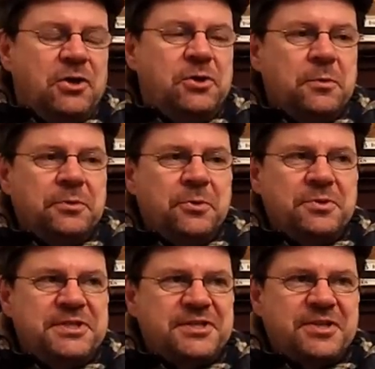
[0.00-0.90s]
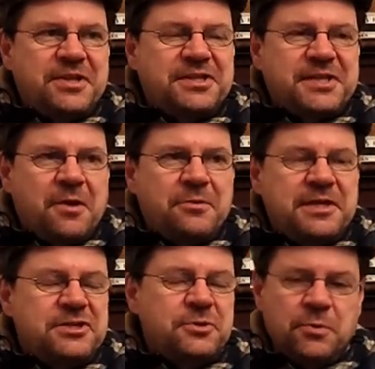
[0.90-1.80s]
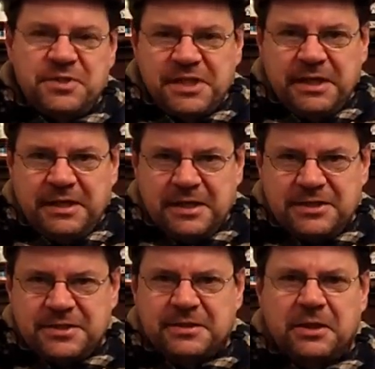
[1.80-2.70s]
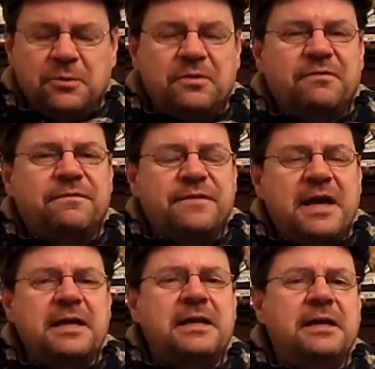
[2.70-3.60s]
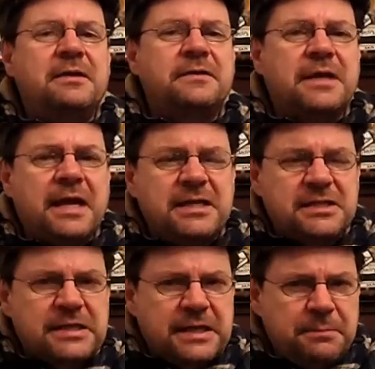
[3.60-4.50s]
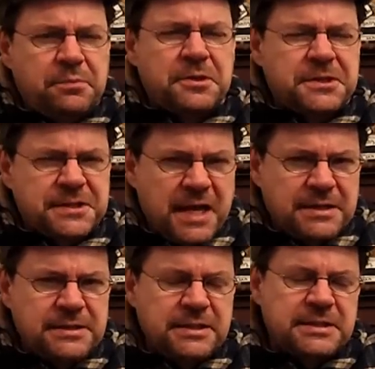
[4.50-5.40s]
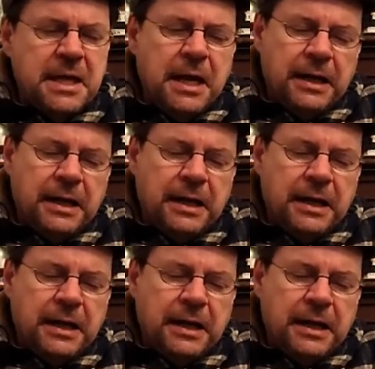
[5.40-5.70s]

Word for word: you will notice that they sell these nosing kits and they look very nicely presented.